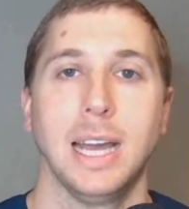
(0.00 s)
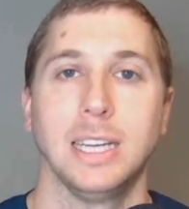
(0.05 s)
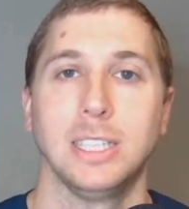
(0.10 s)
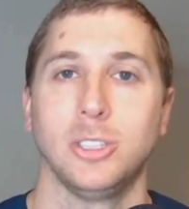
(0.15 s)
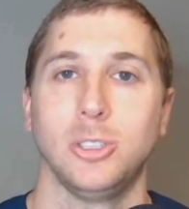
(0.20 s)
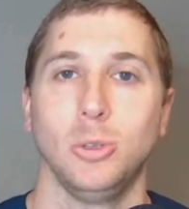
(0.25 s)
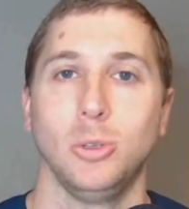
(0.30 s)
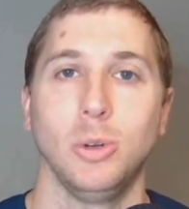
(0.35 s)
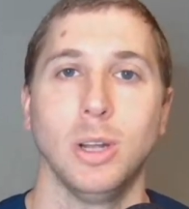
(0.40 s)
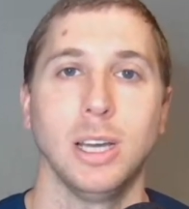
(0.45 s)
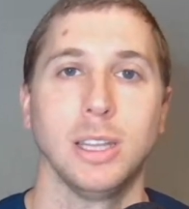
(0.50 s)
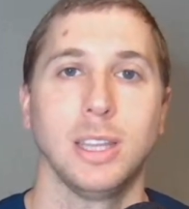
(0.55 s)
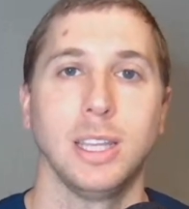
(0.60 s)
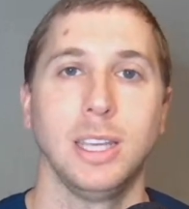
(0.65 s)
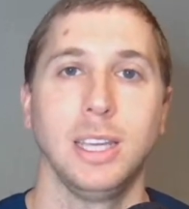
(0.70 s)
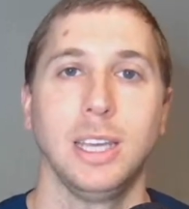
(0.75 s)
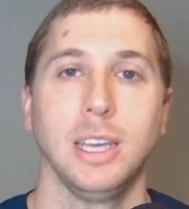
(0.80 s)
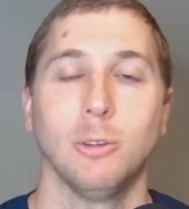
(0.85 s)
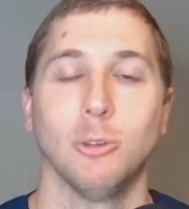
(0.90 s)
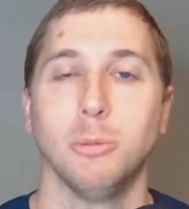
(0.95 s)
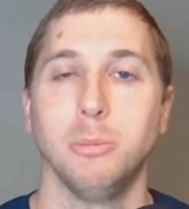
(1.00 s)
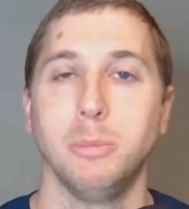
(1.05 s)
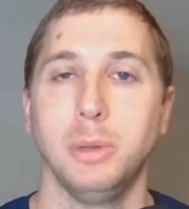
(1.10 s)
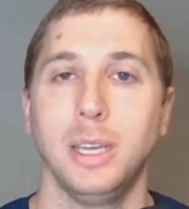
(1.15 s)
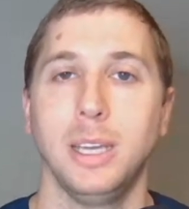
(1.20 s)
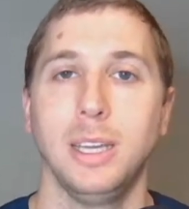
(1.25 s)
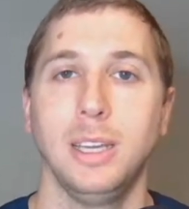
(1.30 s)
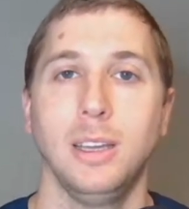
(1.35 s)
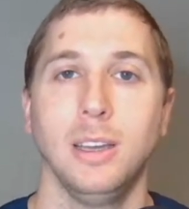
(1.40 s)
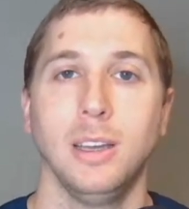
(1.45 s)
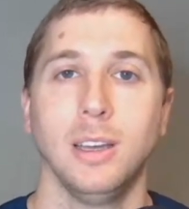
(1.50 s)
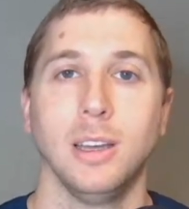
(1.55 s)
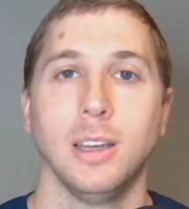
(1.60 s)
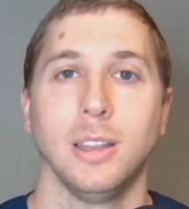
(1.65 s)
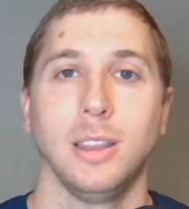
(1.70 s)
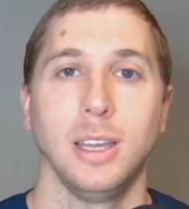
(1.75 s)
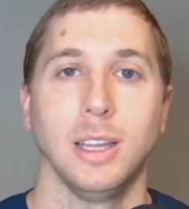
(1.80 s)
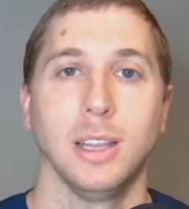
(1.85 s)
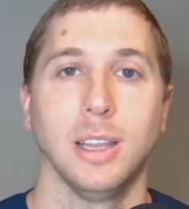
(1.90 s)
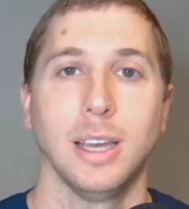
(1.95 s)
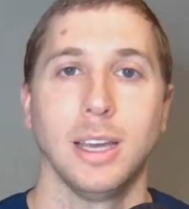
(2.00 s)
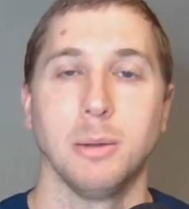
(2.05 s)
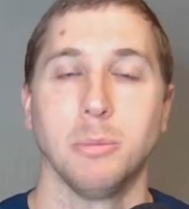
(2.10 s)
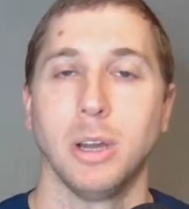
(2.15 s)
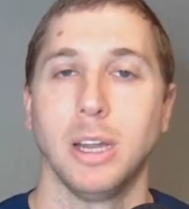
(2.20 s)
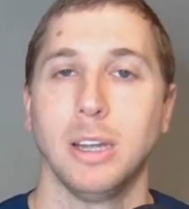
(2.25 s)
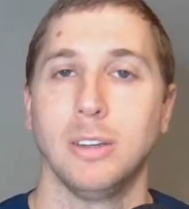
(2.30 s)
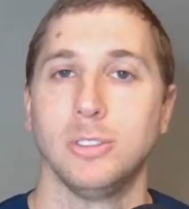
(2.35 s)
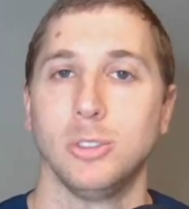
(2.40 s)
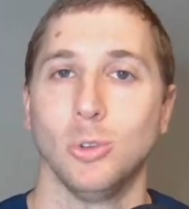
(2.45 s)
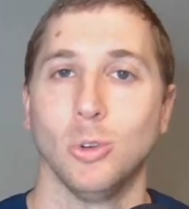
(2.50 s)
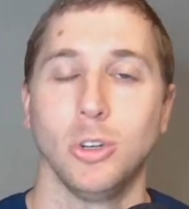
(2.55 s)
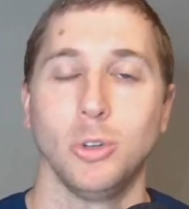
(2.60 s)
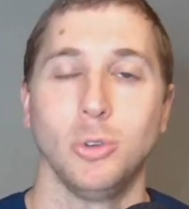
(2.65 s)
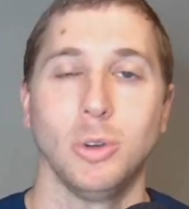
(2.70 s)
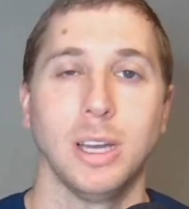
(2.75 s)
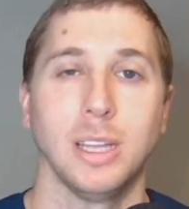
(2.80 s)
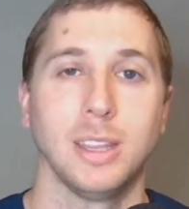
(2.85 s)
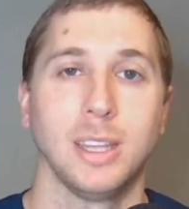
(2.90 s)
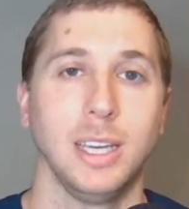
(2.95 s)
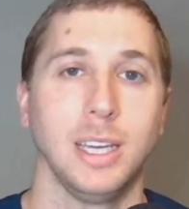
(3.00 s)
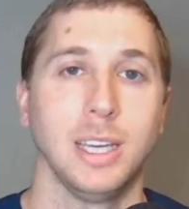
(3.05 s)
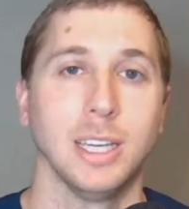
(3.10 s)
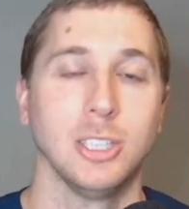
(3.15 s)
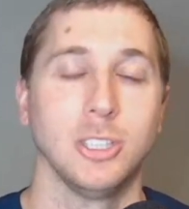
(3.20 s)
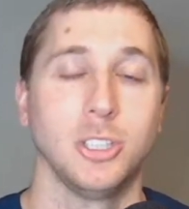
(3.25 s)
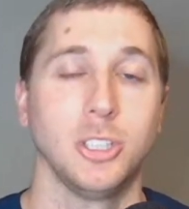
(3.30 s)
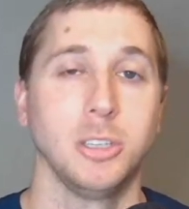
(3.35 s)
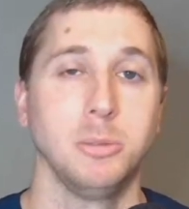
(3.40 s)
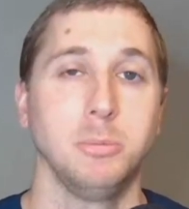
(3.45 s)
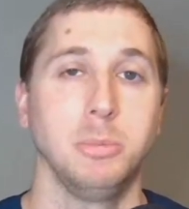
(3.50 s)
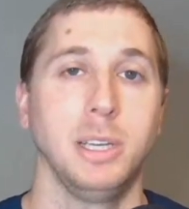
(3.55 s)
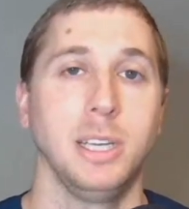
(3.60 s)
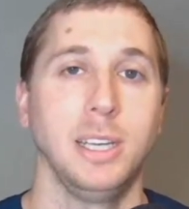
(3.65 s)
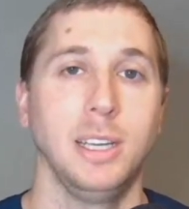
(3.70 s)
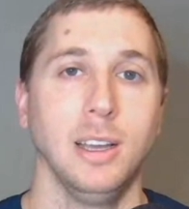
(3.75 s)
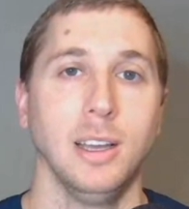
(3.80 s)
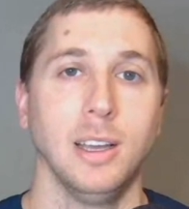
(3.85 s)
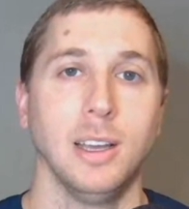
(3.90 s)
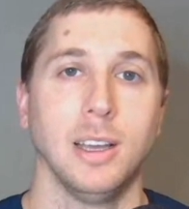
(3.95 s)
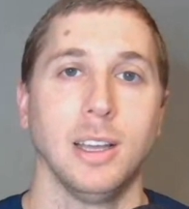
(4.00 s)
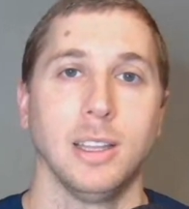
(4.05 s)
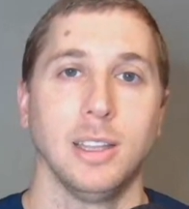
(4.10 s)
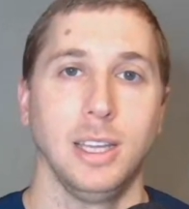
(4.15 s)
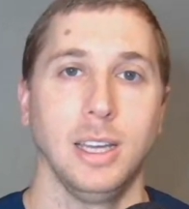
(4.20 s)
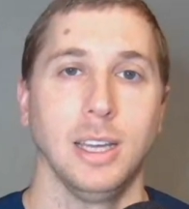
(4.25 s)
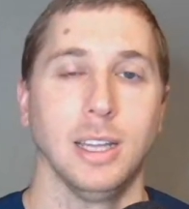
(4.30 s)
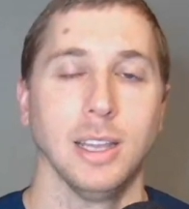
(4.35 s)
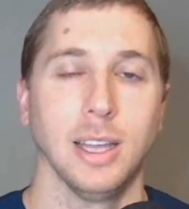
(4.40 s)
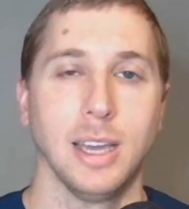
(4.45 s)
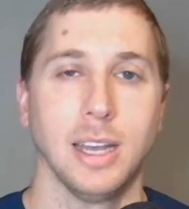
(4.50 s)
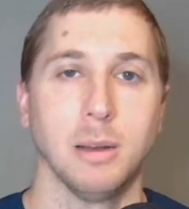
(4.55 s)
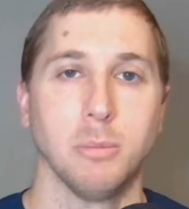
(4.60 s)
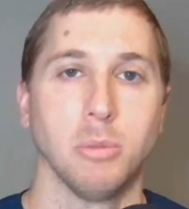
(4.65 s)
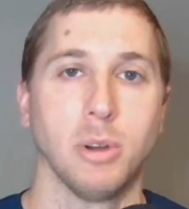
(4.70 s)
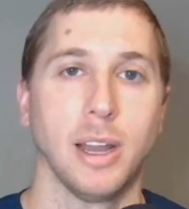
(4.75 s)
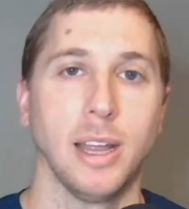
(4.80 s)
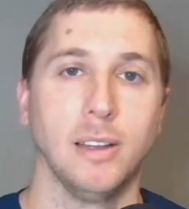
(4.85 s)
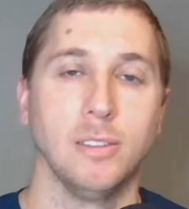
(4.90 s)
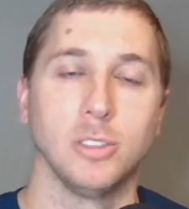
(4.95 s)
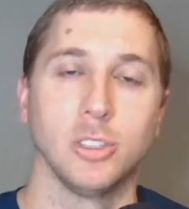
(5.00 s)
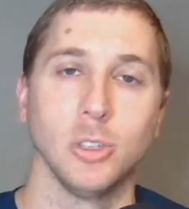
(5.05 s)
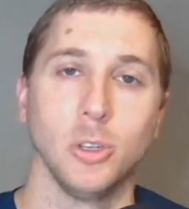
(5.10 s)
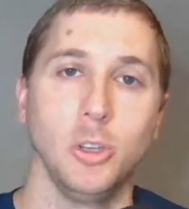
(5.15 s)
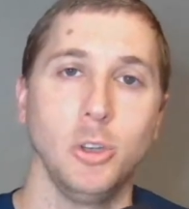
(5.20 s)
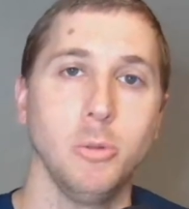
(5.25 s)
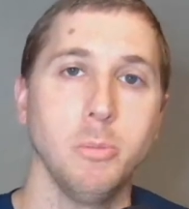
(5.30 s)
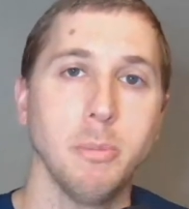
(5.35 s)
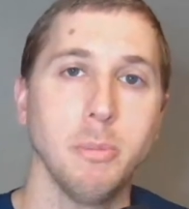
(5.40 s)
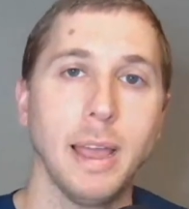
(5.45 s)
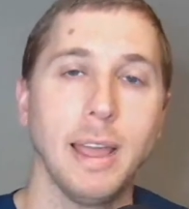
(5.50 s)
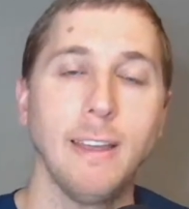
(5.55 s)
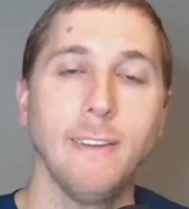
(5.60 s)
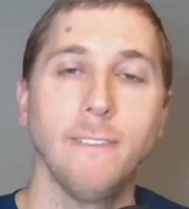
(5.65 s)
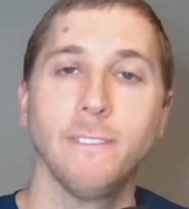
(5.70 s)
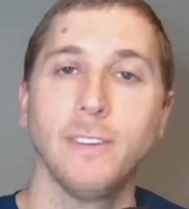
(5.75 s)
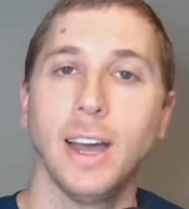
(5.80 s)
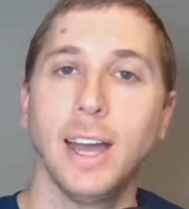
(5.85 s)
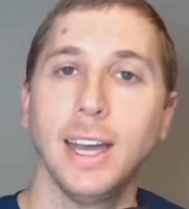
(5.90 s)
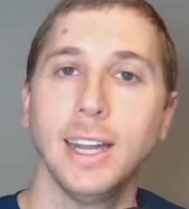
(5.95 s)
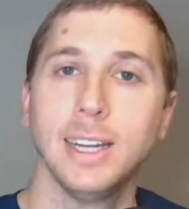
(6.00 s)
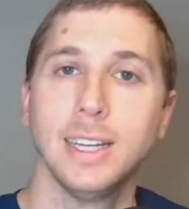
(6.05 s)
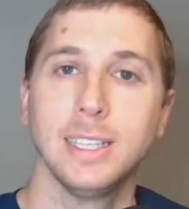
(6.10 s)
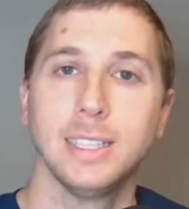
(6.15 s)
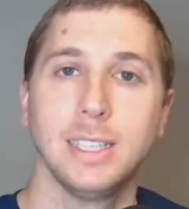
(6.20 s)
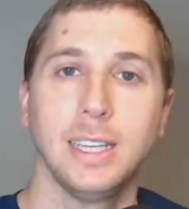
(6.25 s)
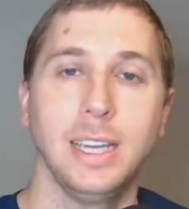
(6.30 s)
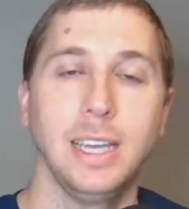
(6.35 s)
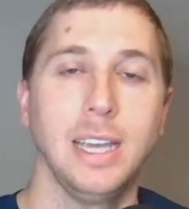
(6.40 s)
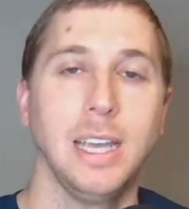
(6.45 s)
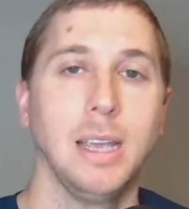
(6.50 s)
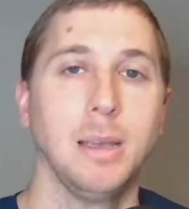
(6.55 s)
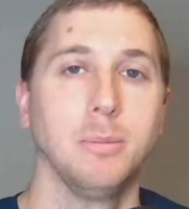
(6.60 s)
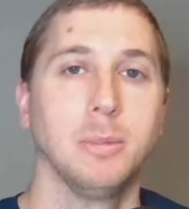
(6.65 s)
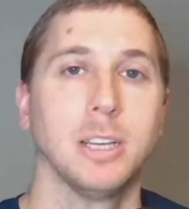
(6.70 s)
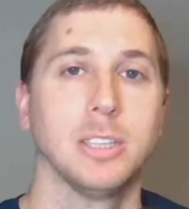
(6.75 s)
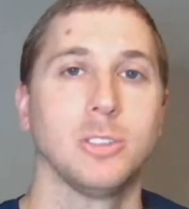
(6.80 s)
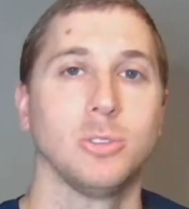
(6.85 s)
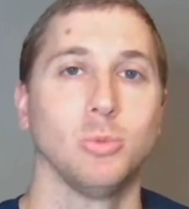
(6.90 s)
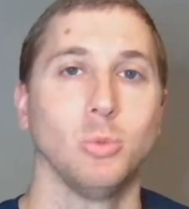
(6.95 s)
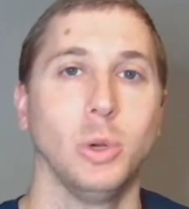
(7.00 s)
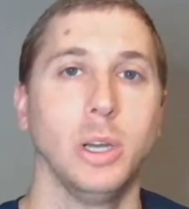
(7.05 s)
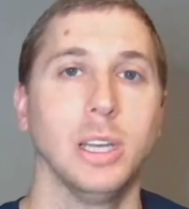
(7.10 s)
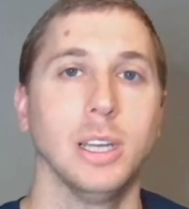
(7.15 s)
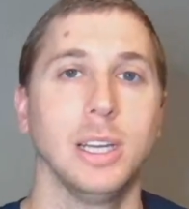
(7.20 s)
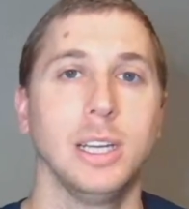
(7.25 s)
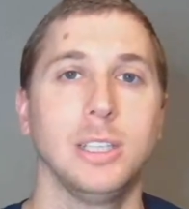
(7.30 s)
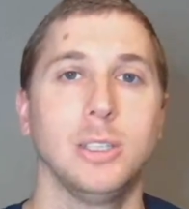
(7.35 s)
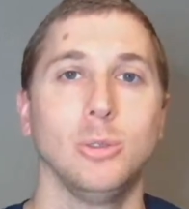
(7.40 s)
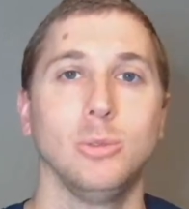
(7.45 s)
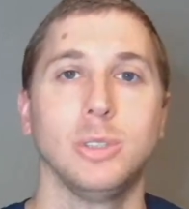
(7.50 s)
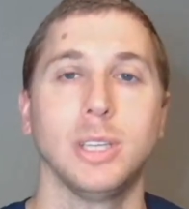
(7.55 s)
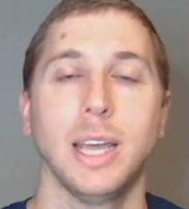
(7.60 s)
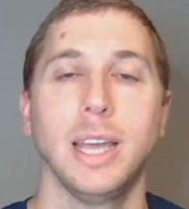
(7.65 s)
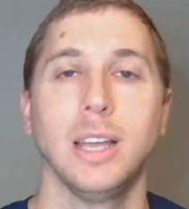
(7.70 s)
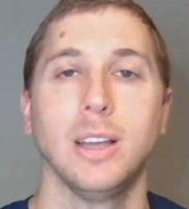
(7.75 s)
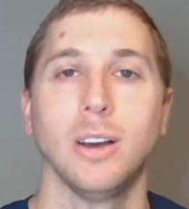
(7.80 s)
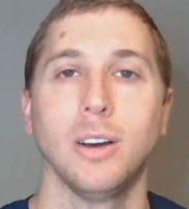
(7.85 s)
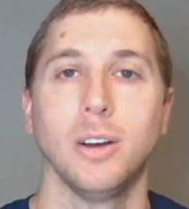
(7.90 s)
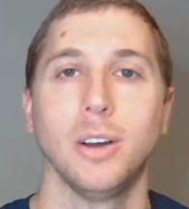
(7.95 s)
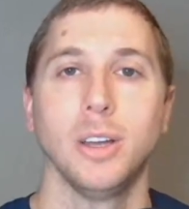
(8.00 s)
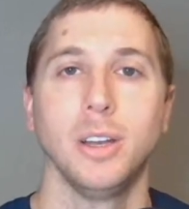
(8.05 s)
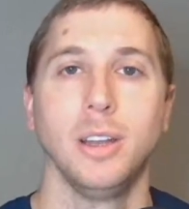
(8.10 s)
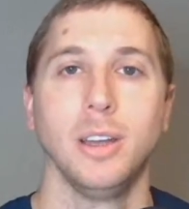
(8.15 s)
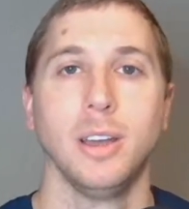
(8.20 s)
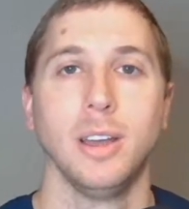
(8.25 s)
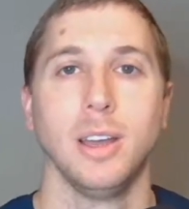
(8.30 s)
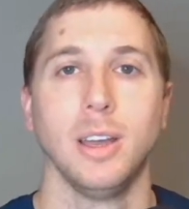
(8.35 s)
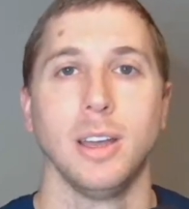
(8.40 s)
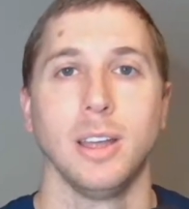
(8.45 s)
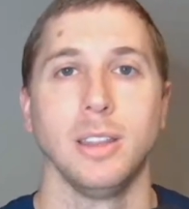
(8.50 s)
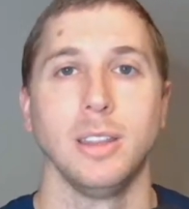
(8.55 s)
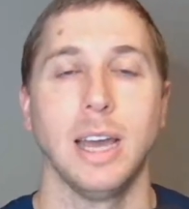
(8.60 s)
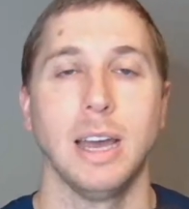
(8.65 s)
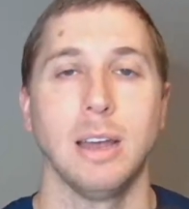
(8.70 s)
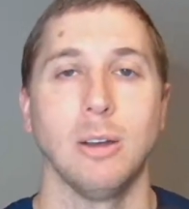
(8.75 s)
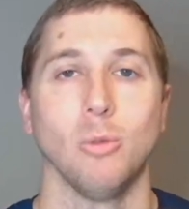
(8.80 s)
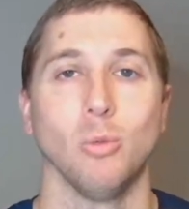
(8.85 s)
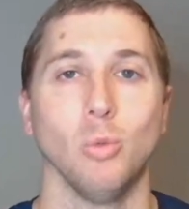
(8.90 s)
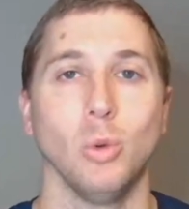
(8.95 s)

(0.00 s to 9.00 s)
I just do not think it will be the Atlanta Braves, nor do I think it should be the Atlanta Braves. So you may find a team that's willing to take on that